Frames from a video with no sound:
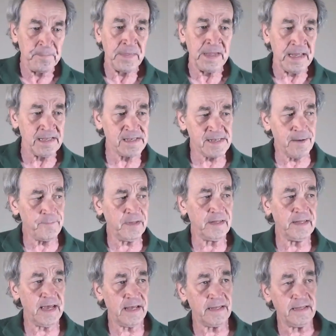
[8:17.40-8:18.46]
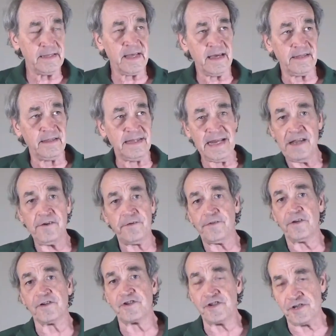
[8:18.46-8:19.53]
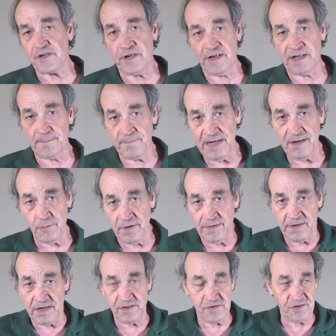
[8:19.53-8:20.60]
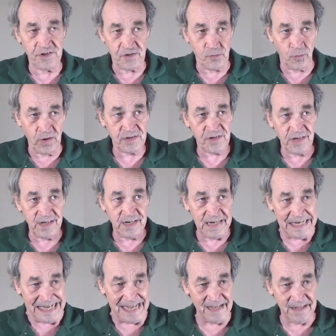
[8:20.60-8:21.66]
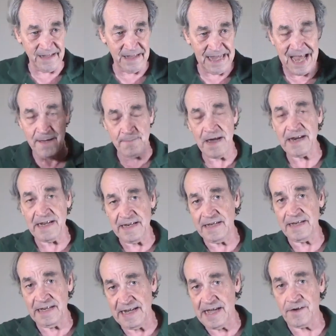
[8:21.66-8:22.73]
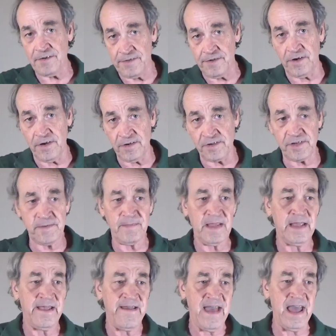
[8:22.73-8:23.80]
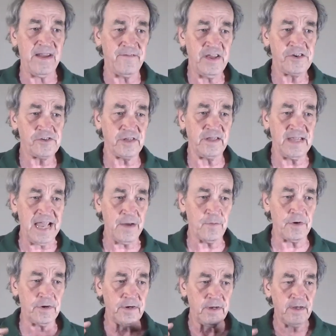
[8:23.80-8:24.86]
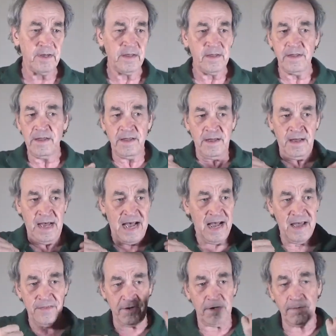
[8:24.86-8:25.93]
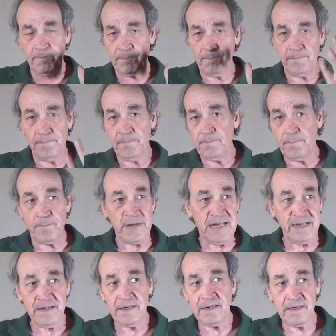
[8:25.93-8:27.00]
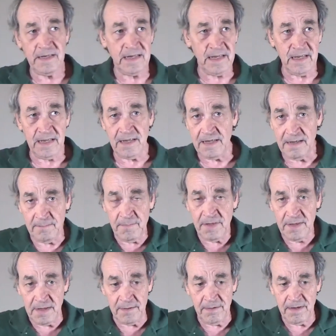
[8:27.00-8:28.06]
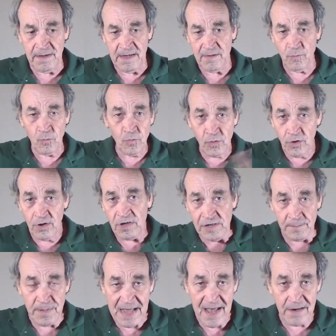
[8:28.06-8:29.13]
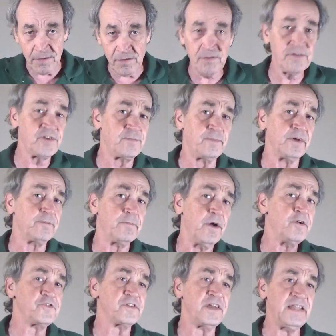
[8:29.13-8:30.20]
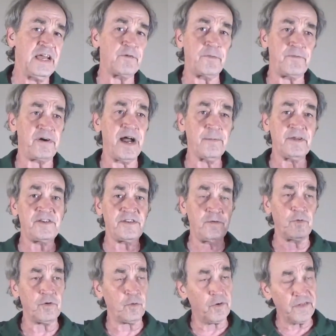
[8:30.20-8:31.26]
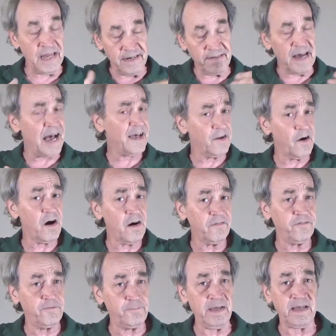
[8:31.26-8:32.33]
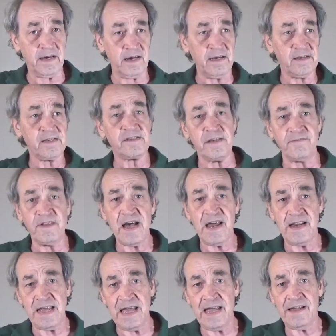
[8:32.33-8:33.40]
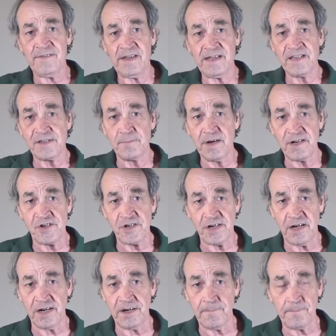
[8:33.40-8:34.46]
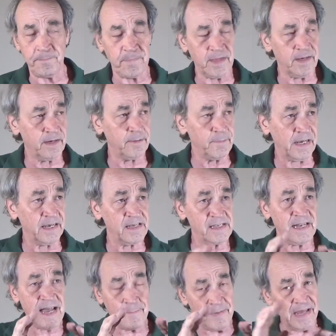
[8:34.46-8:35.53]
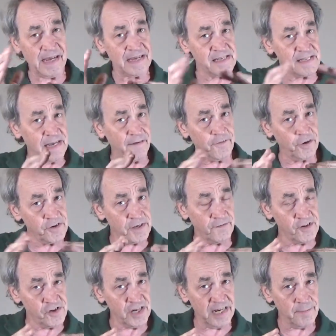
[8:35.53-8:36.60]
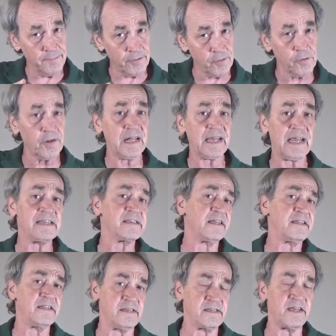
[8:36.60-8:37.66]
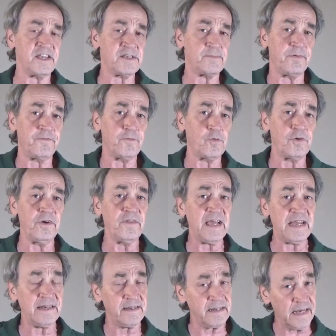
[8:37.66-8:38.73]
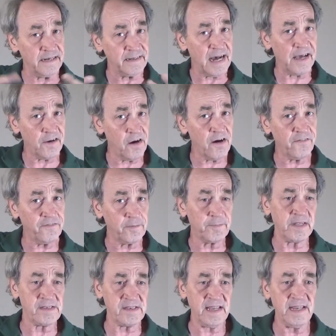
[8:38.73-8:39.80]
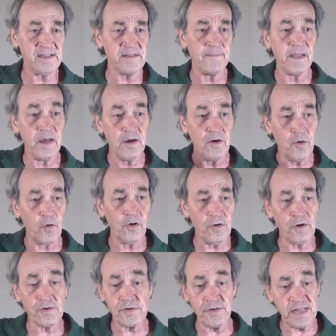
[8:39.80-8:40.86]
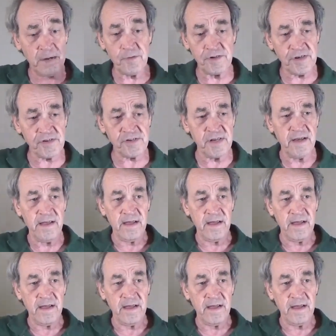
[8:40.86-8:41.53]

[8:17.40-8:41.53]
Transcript: it's something that Neanderthals just couldn't compete with, because there just wasn't that many Neanderthals. And eventually they were either beaten in war or battles, but mostly they were probably, or they died off because of not having as much, because of not being as diverse of a gene pool, like as I discussed before, they died off from disease, or also they were just